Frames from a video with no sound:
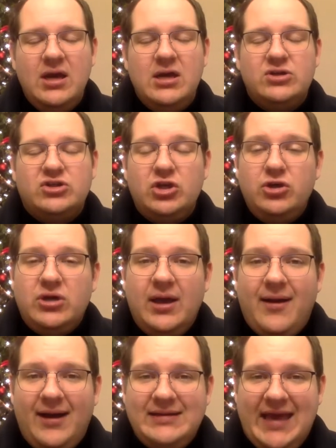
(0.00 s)
So you can
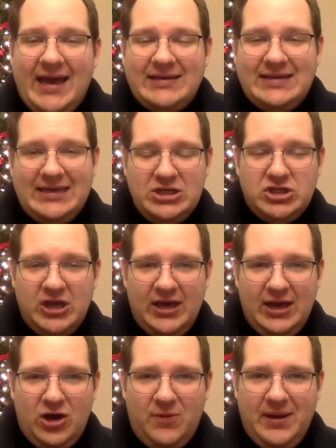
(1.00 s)
contact TJ
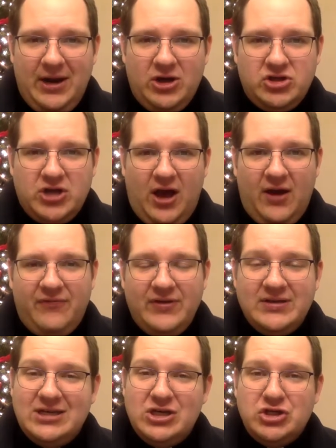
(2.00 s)
in our parish
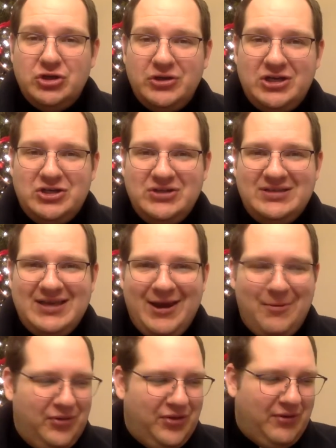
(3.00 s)
office and she'll get you set
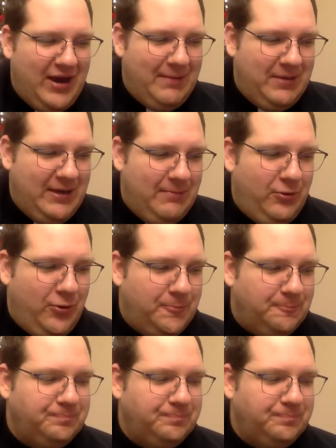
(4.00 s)
up with the right people.